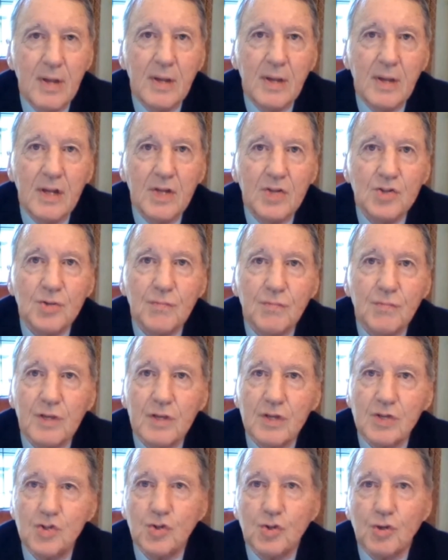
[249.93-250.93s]
Each of
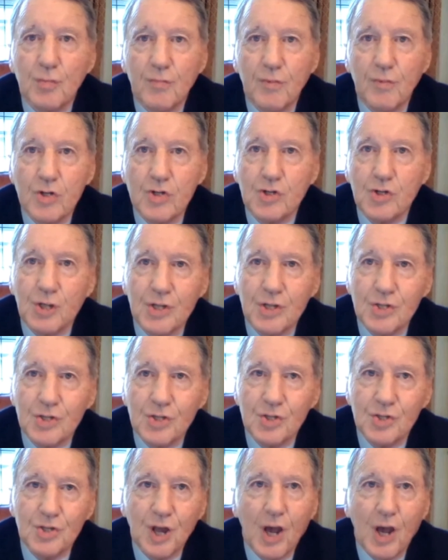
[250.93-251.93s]
these universities
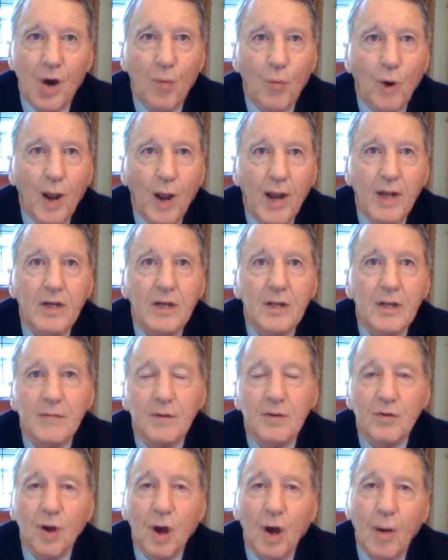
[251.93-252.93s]
is now ranked in
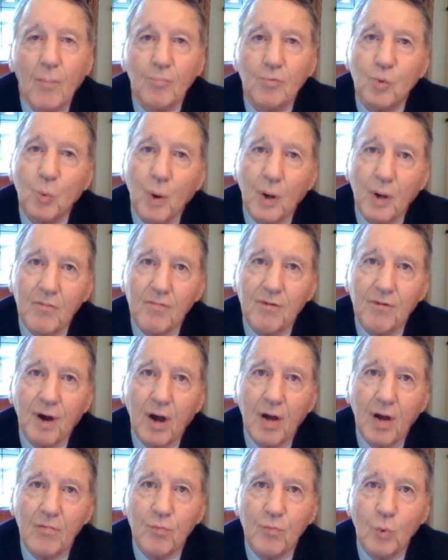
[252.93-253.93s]
the top
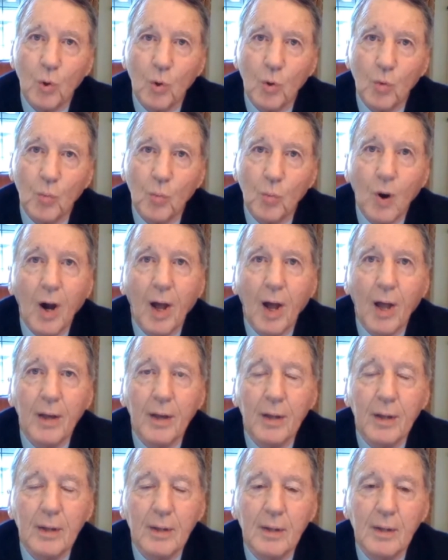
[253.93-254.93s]
25 worldwide
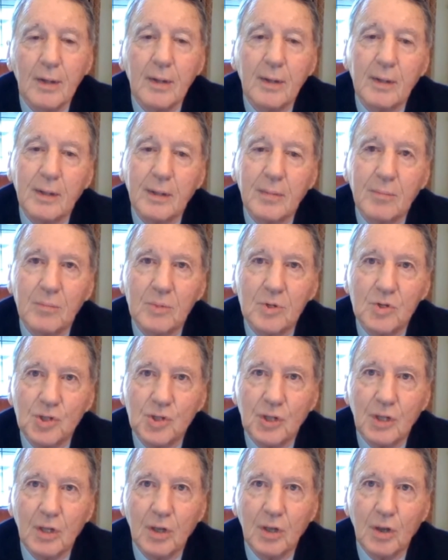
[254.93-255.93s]
in
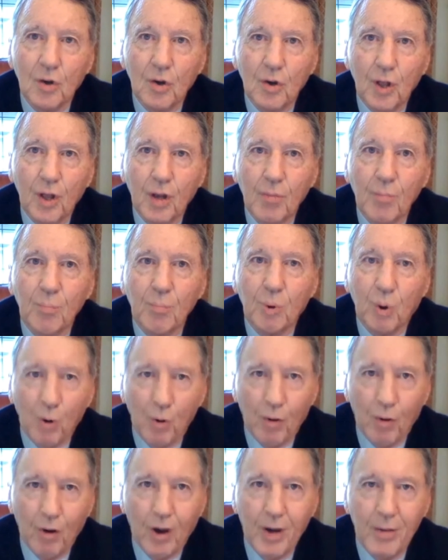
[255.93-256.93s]
machine learning
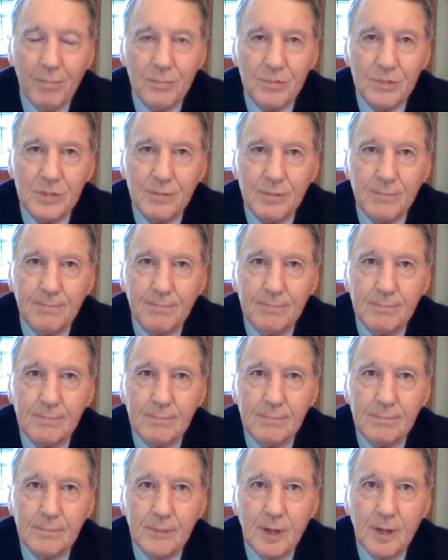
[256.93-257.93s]
programs,
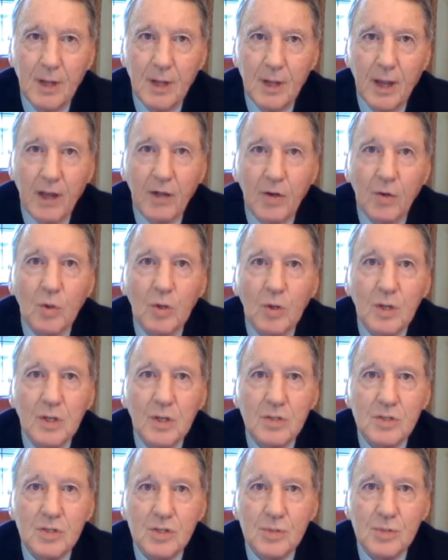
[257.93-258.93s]
and
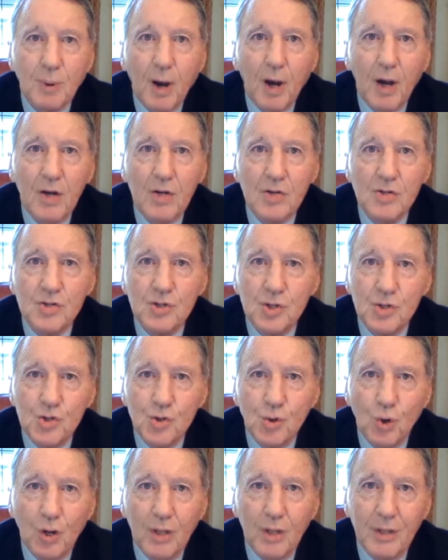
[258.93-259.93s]
Queen's aspires to
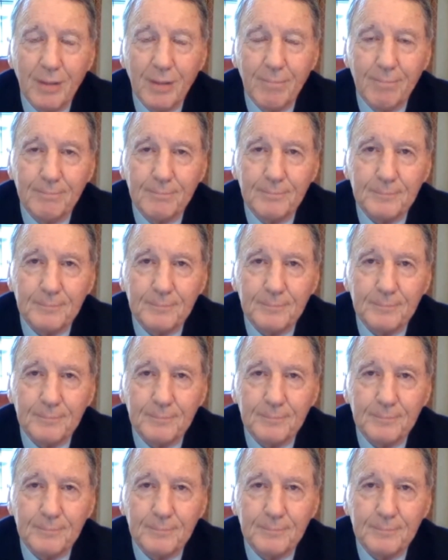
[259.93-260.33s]
join them.